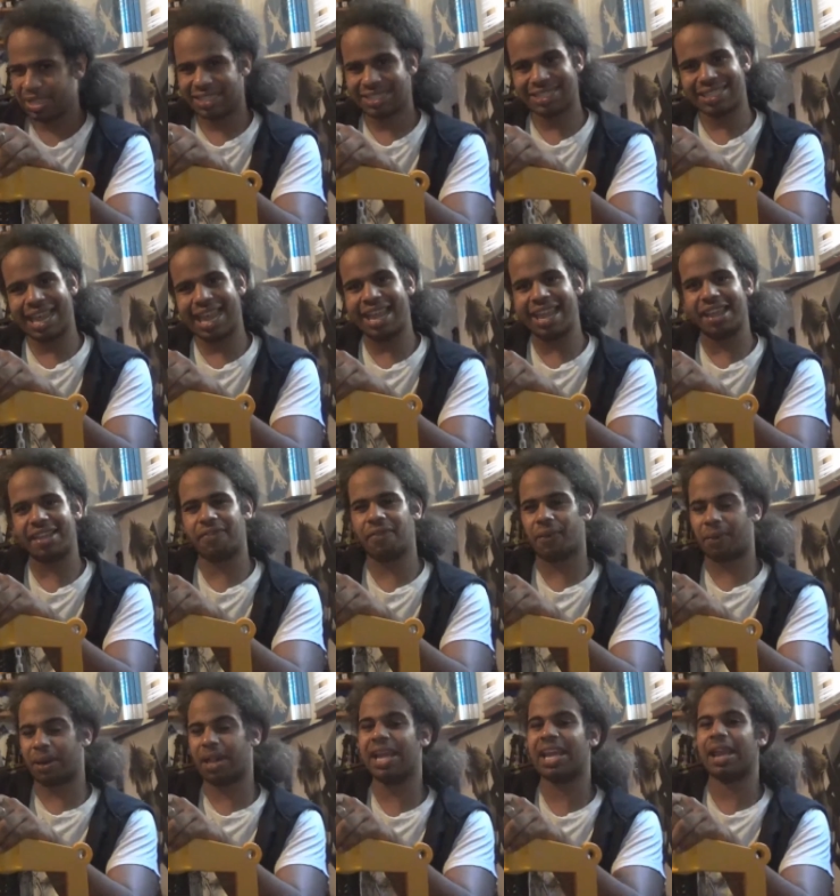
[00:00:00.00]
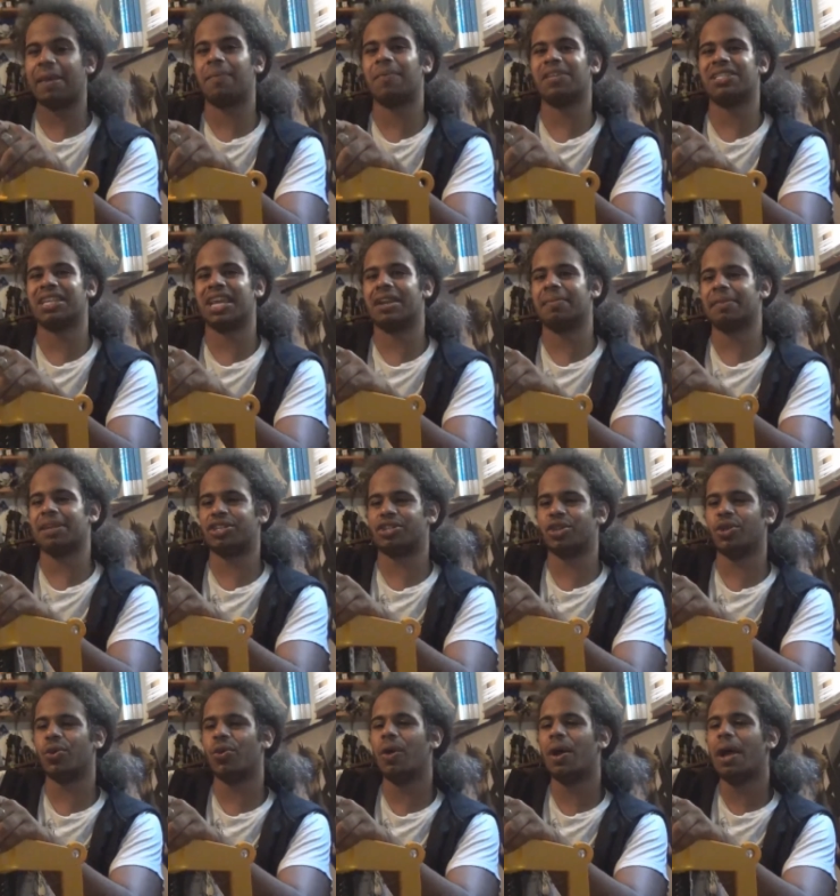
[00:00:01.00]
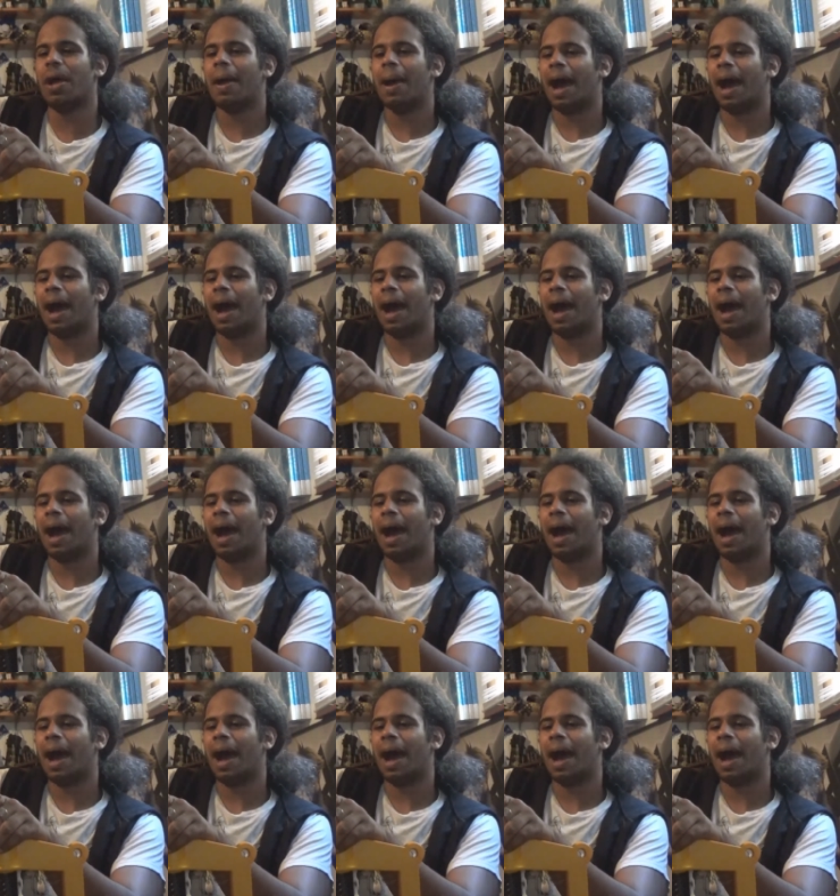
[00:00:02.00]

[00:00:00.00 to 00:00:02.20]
save or it kept resetting me to